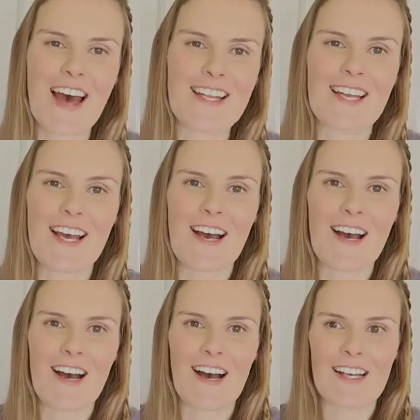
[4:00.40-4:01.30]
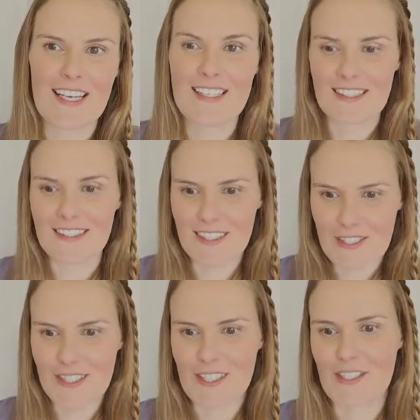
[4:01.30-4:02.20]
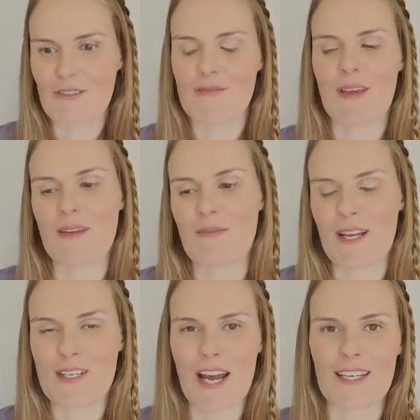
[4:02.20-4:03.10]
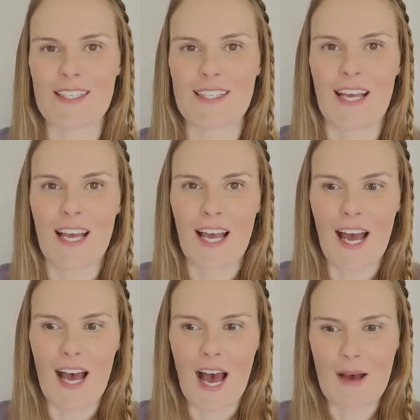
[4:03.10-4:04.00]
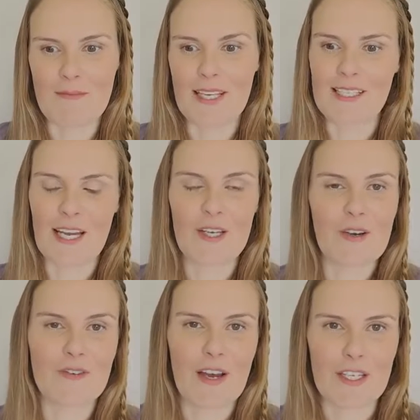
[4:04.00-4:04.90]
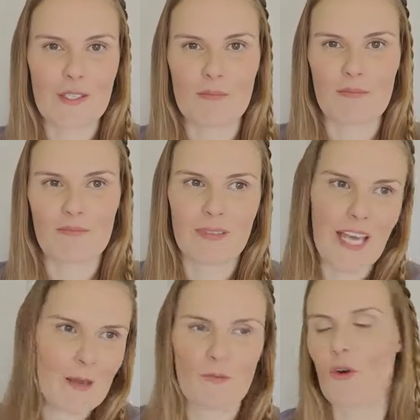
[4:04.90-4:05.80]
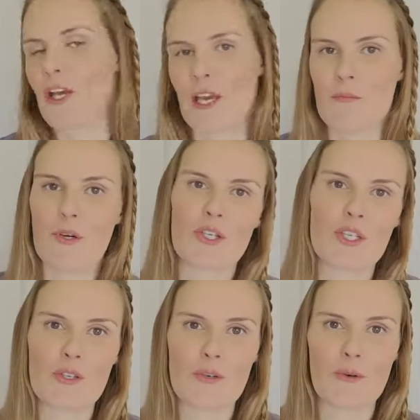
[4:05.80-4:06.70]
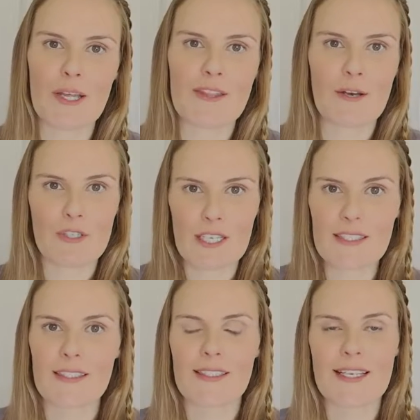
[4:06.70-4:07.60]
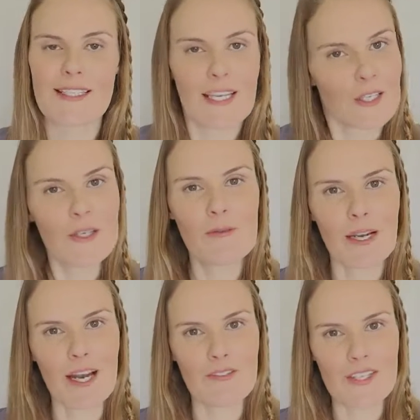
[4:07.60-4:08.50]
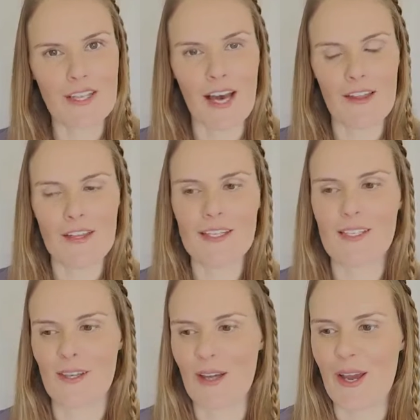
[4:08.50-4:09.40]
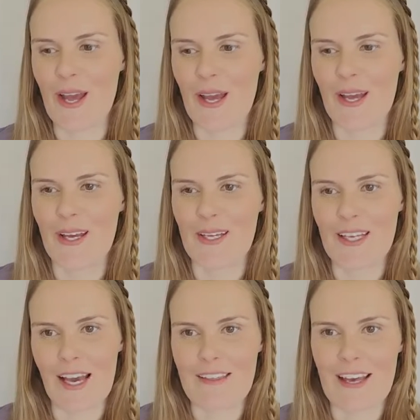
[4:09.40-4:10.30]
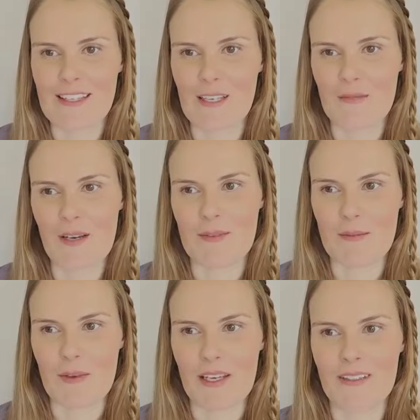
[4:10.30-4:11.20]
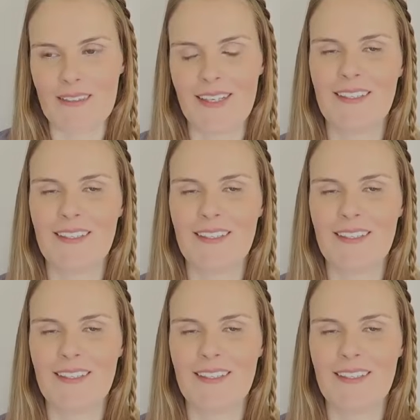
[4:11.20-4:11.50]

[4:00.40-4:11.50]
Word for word: that it literally stops me in my tracks um, because I know if I just keep walking and push through it they'll just continue one after the other so yeah that's sometimes a bit